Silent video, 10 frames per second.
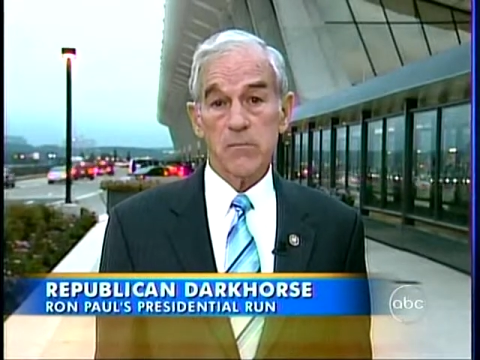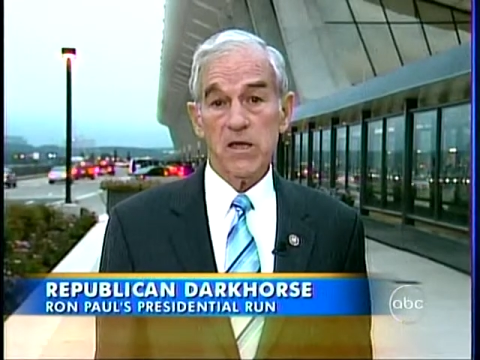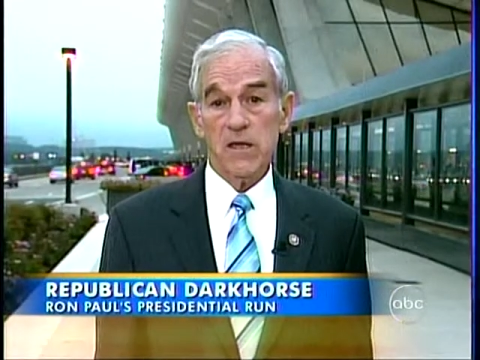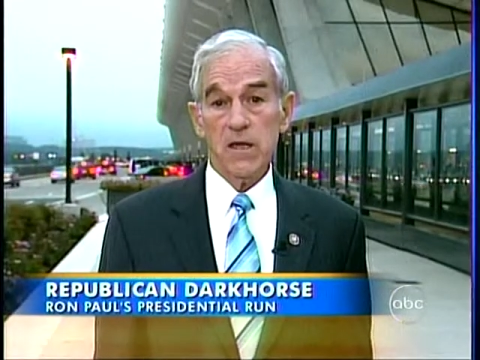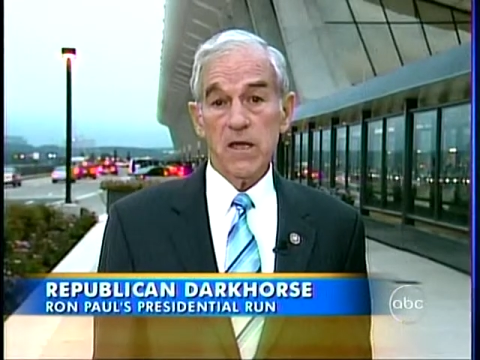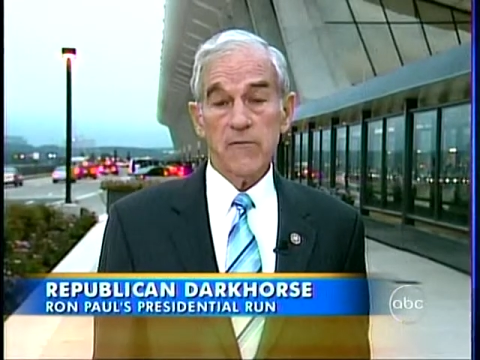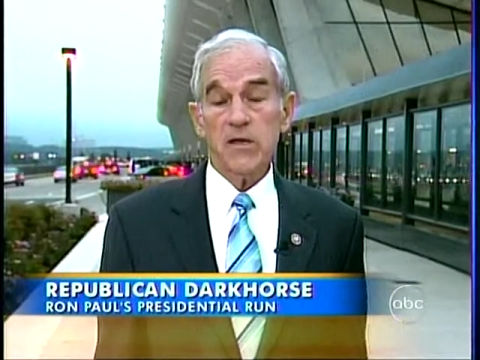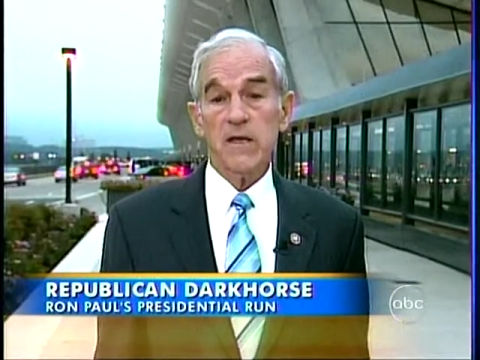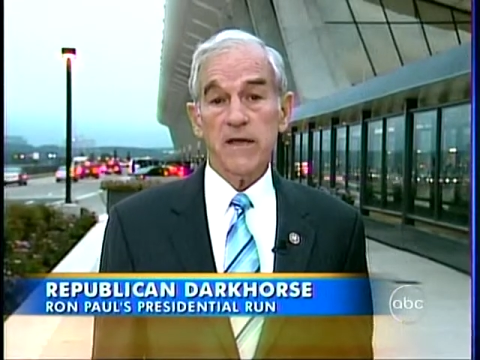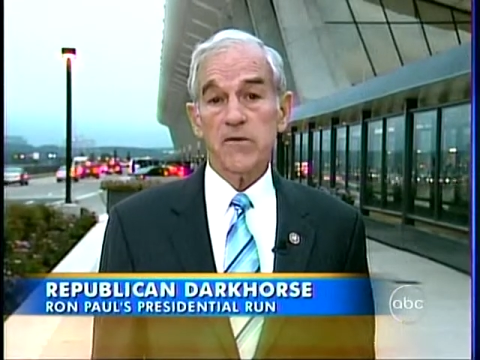I mean, if you
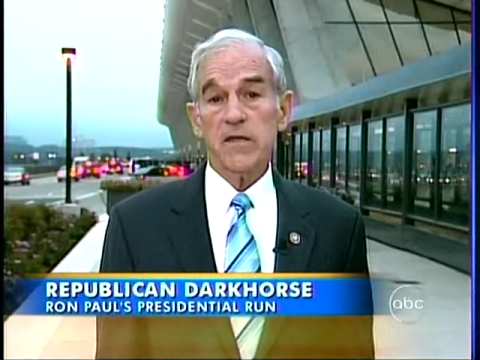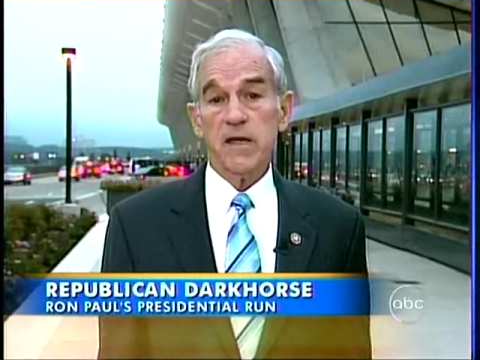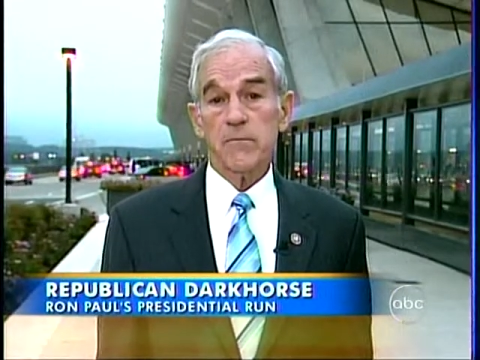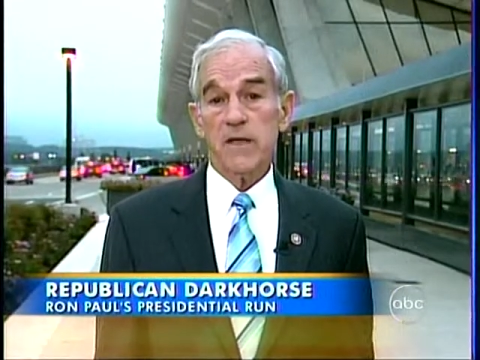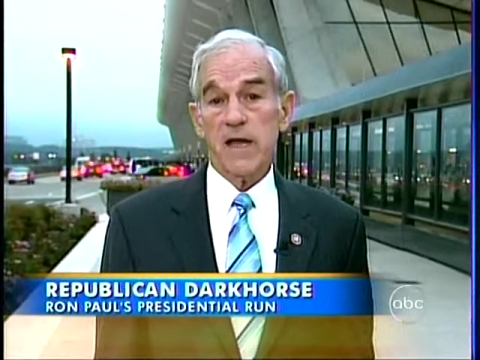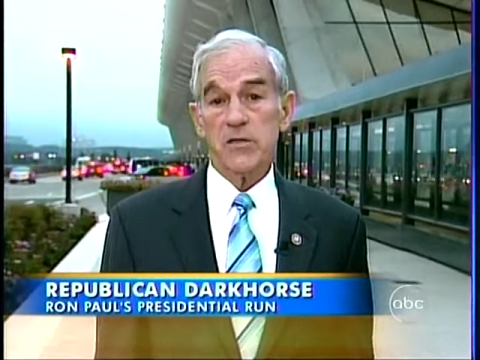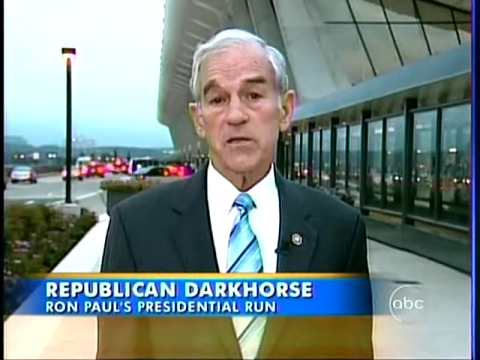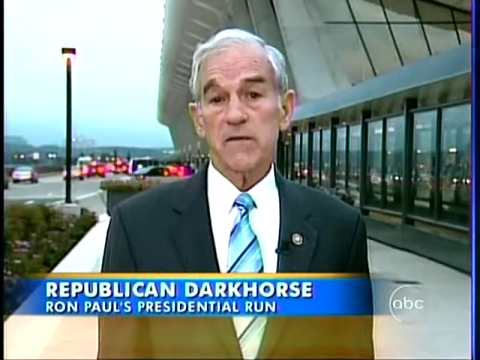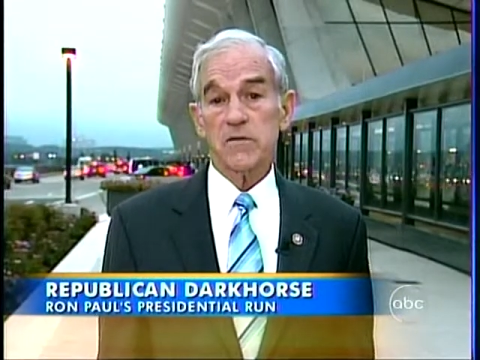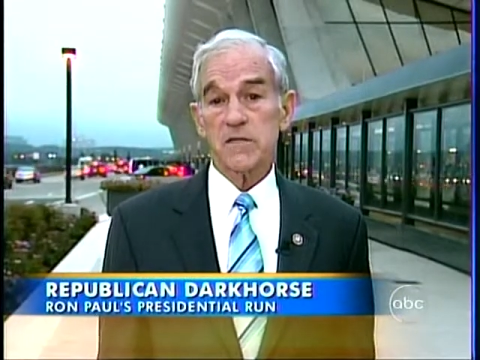didn't have an income tax,
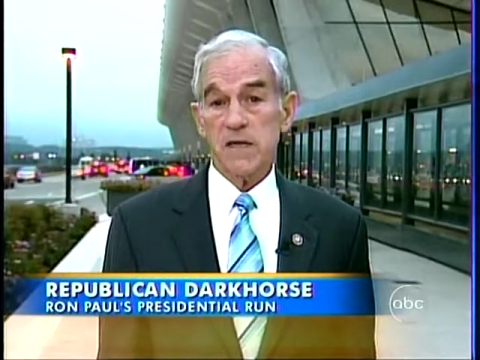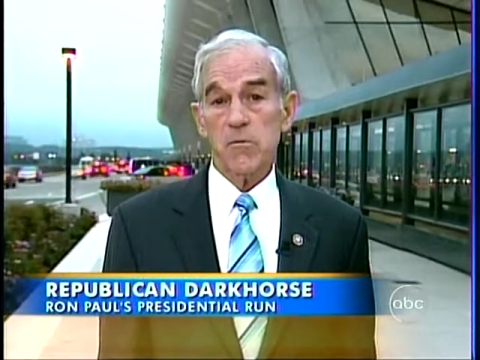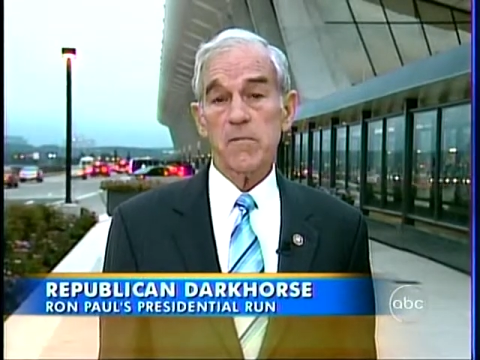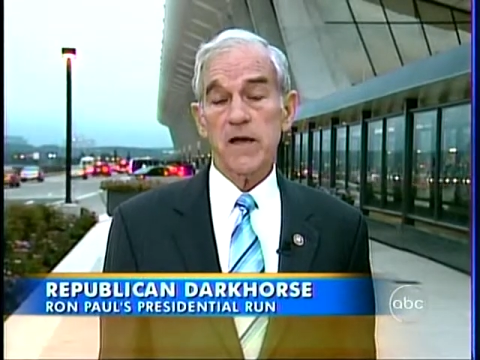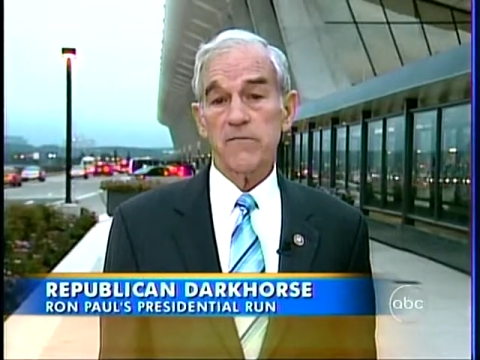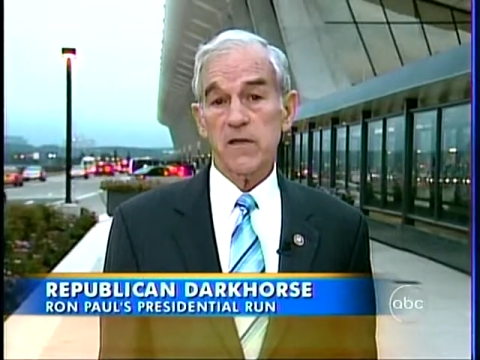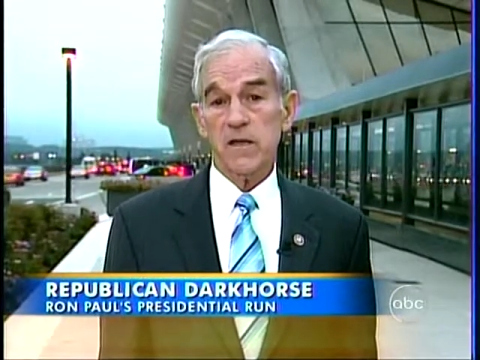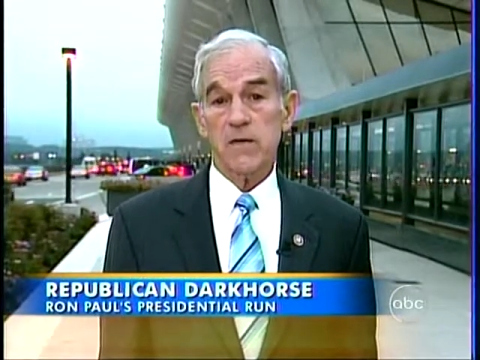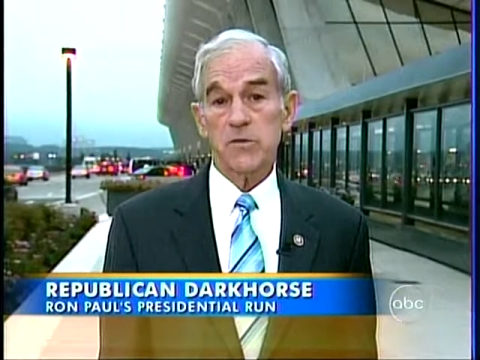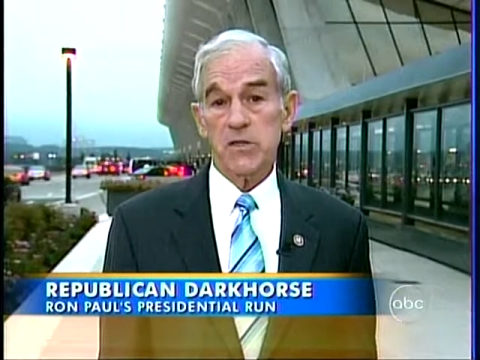you'd have the same amount of
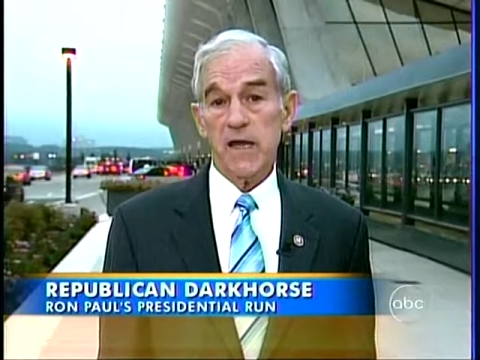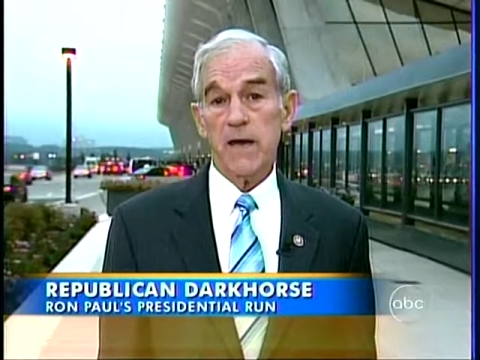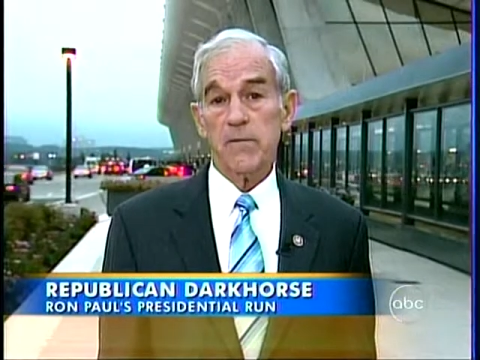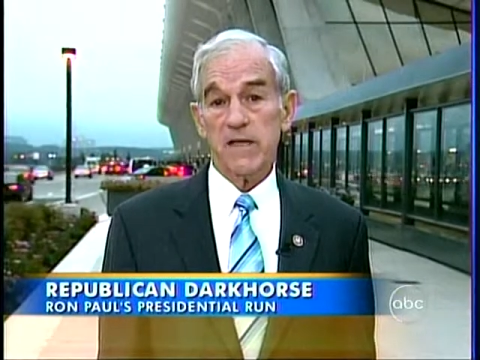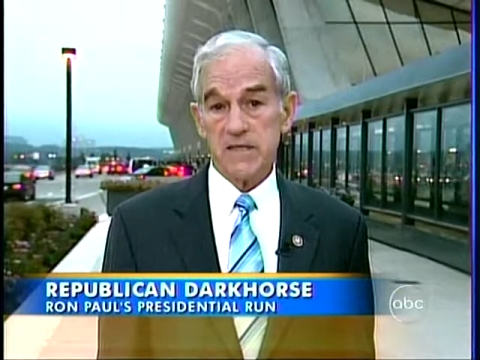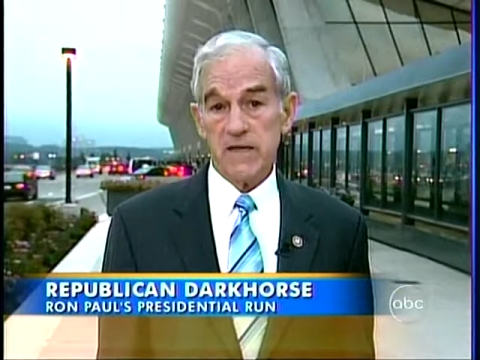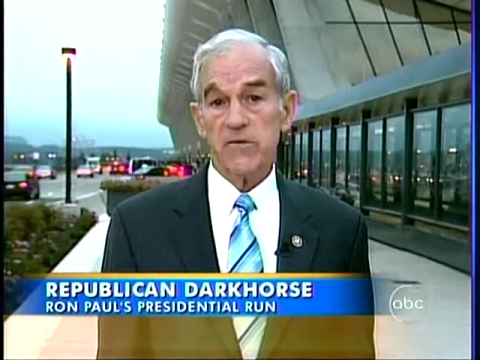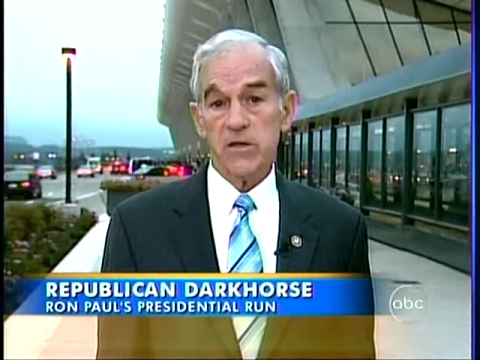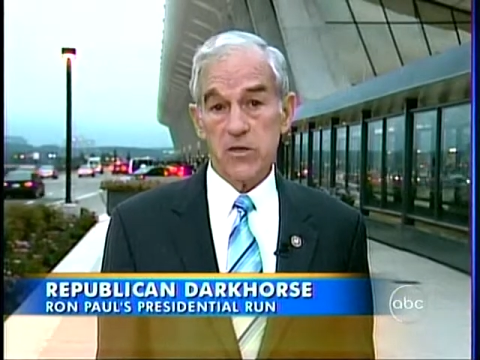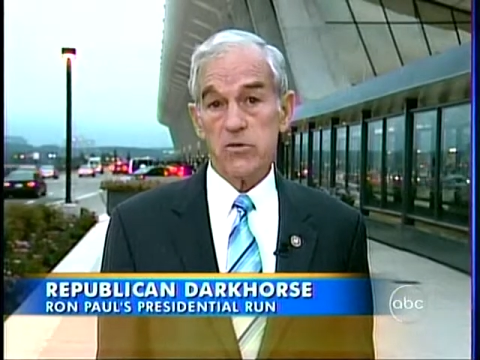income as you had about
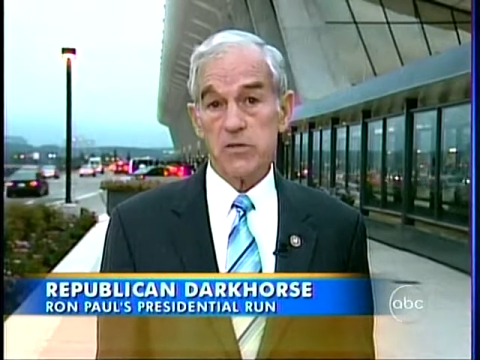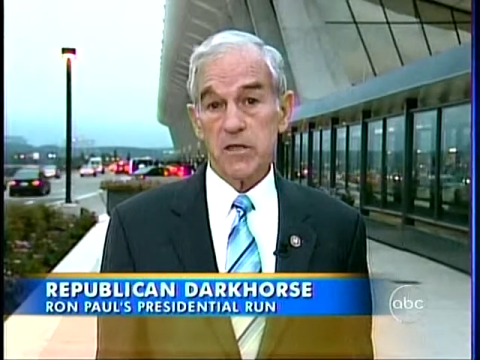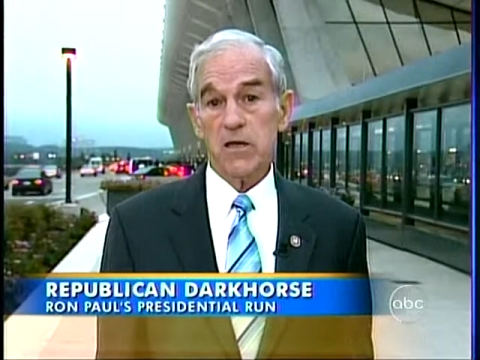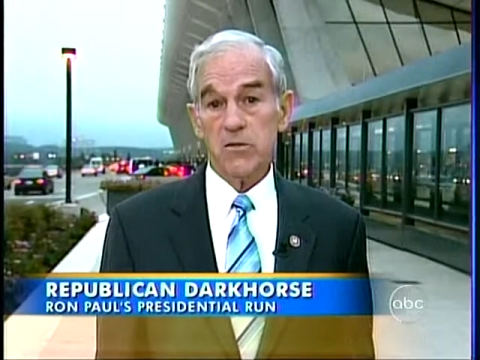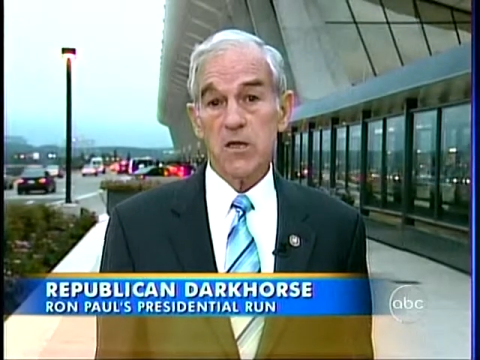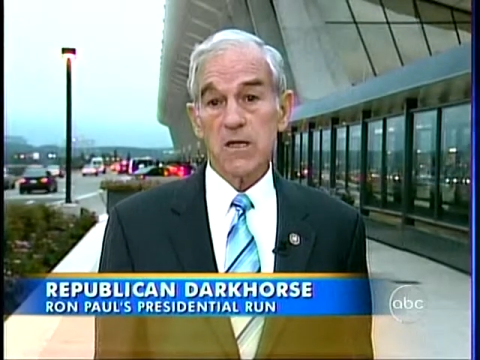7 years ago.